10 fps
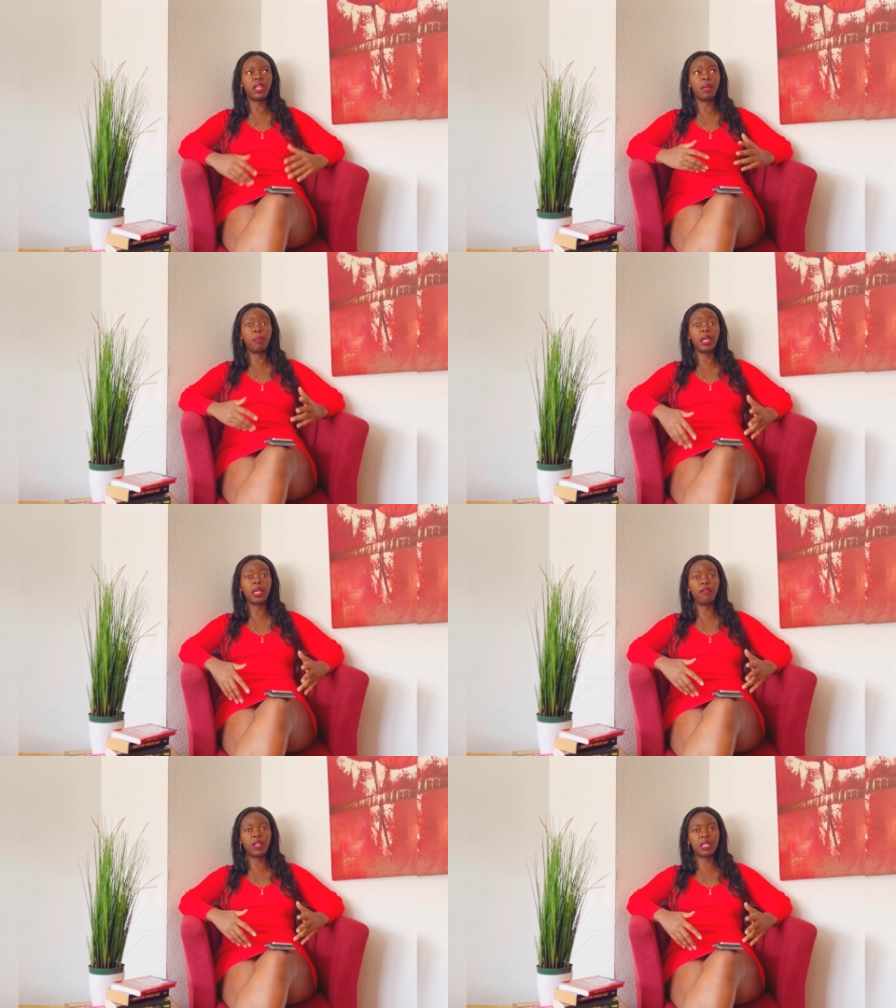They're being
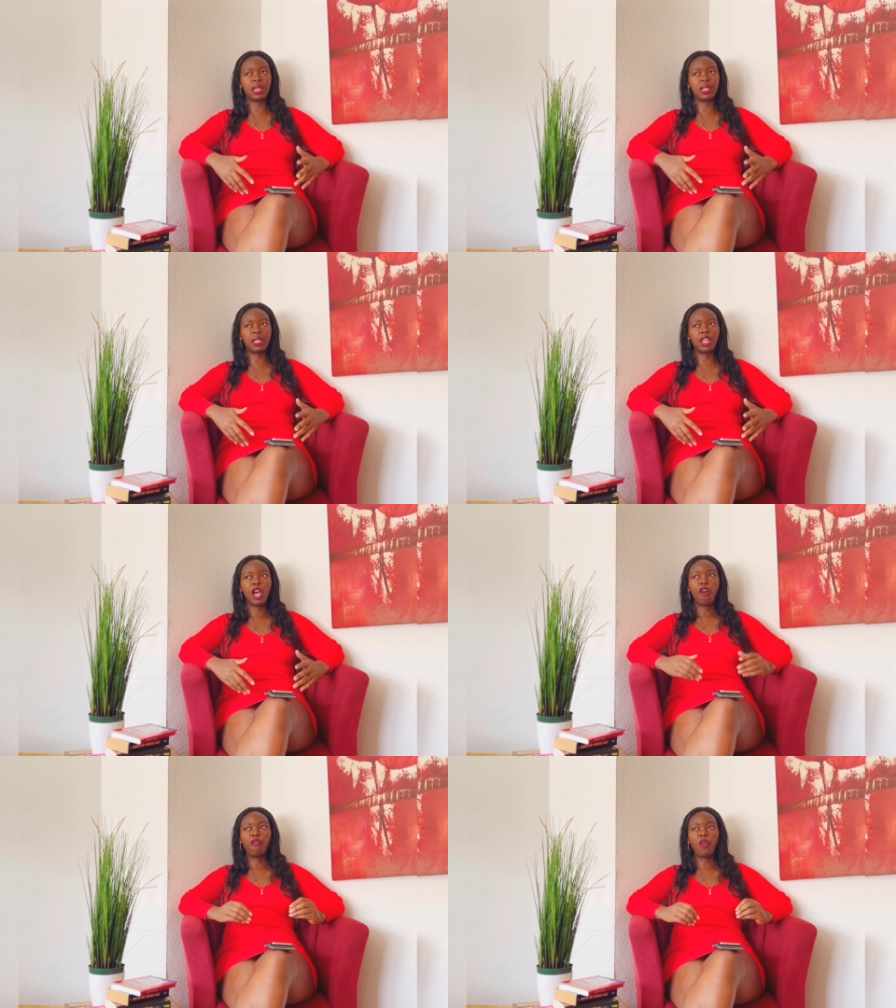investigated
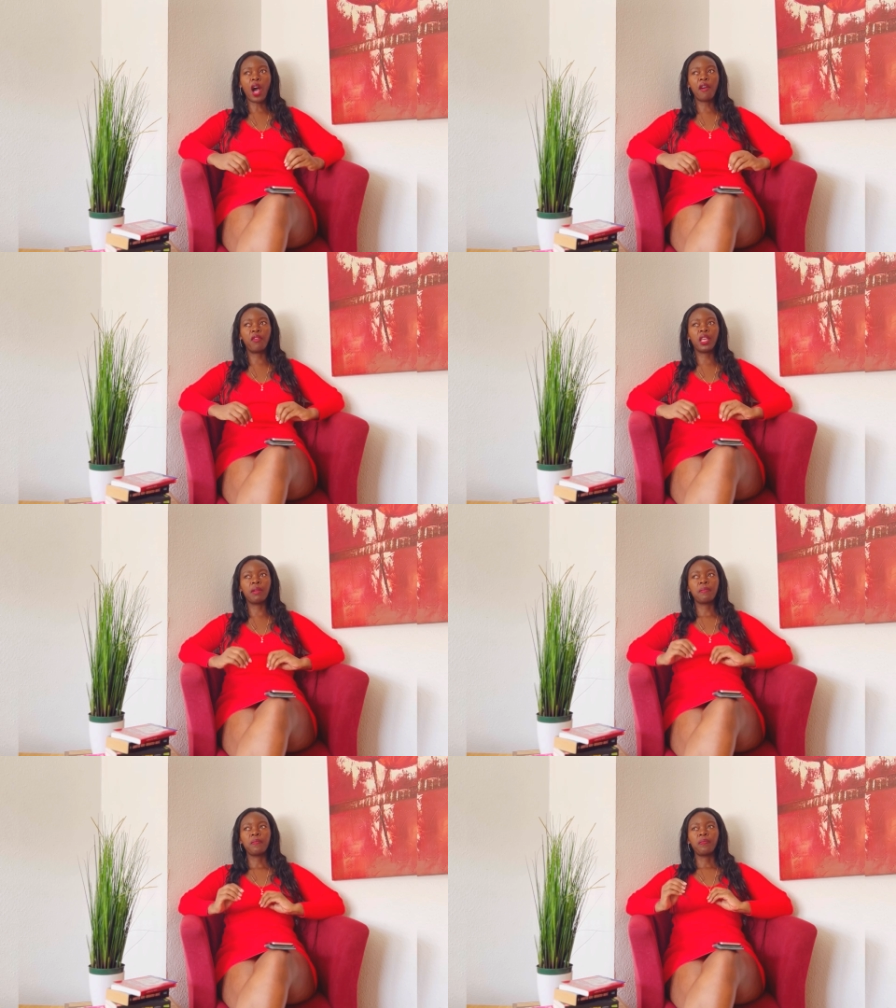for having